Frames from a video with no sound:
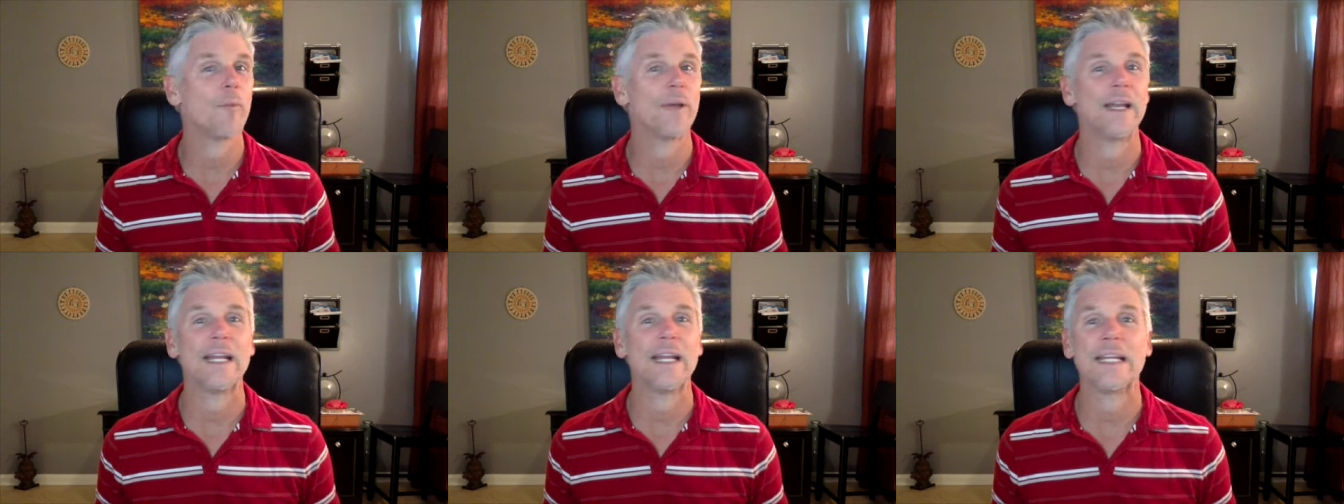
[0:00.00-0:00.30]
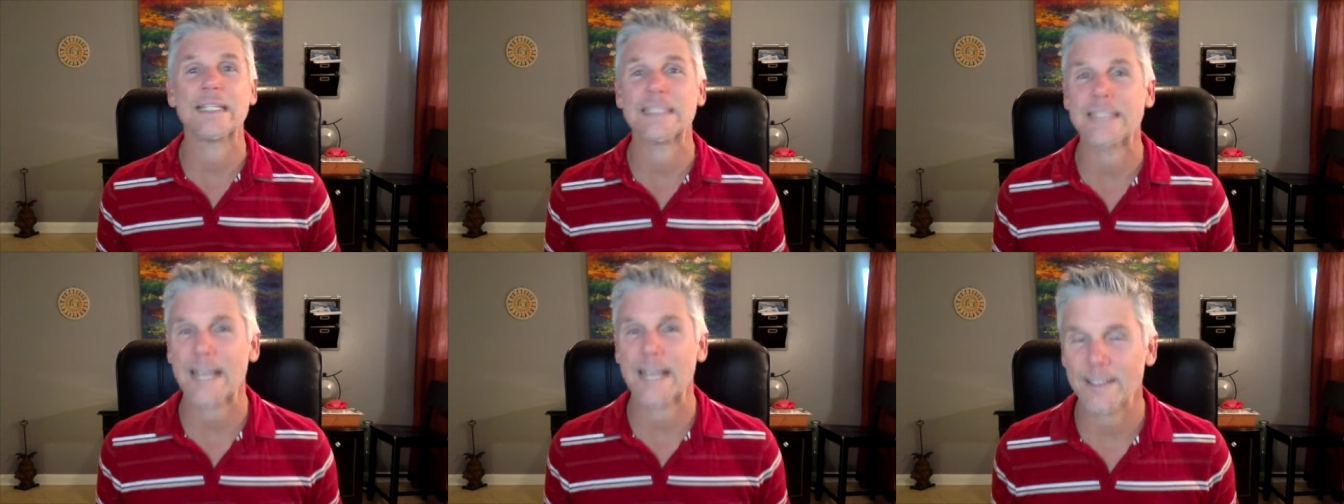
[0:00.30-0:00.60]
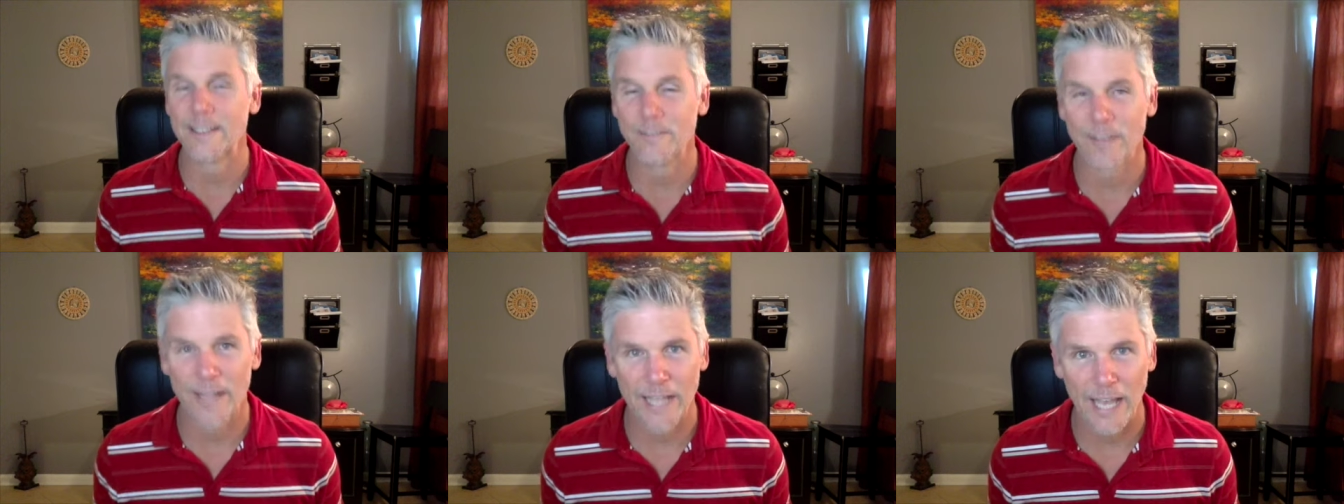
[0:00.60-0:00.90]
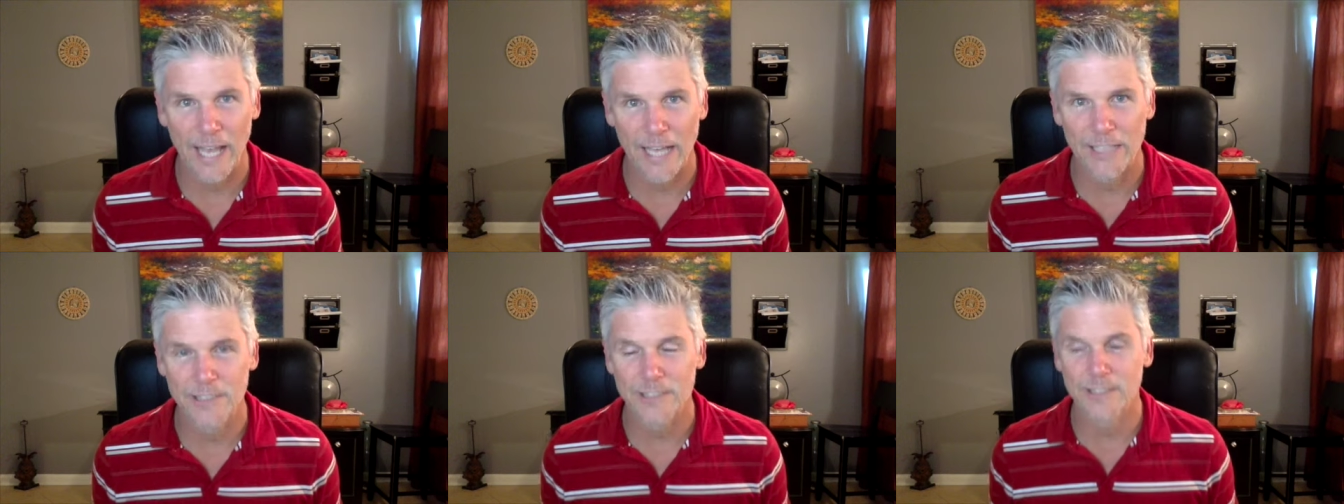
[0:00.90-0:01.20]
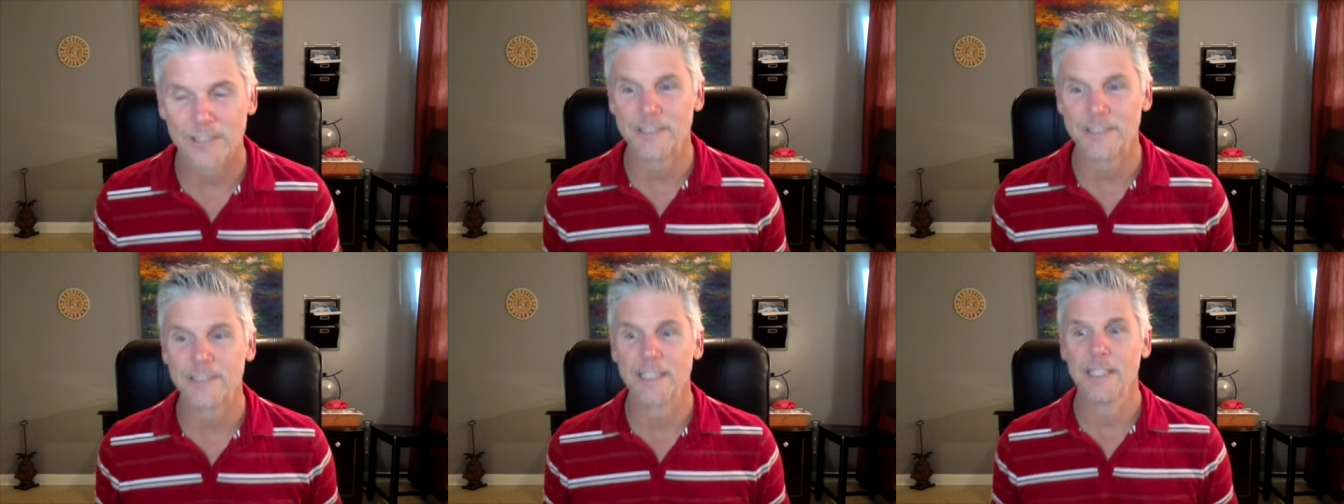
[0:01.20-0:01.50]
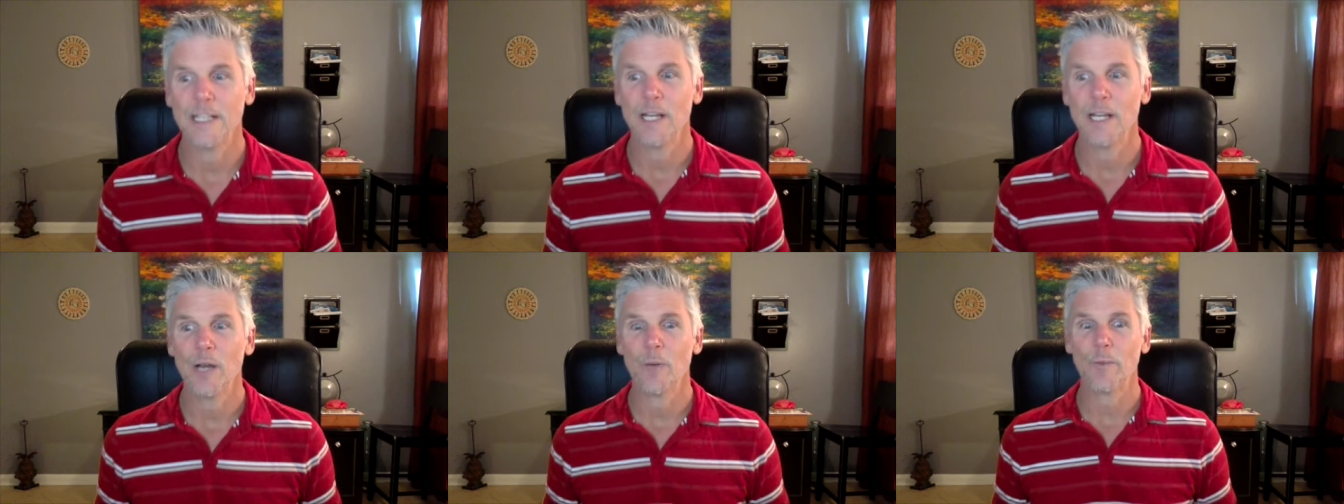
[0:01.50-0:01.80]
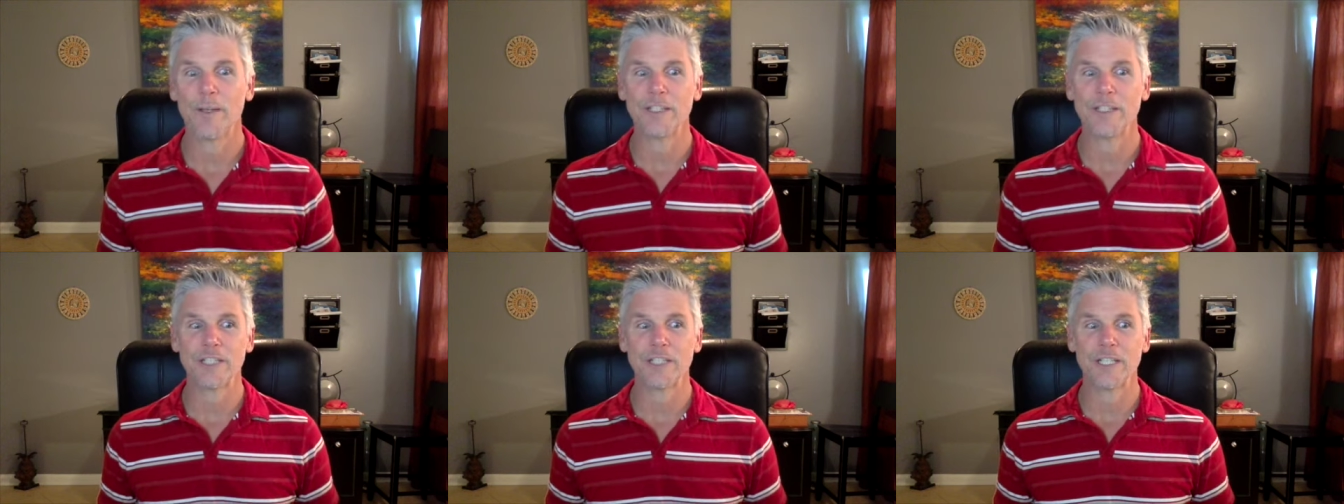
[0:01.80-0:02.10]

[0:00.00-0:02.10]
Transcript: we didn't take the vacations. We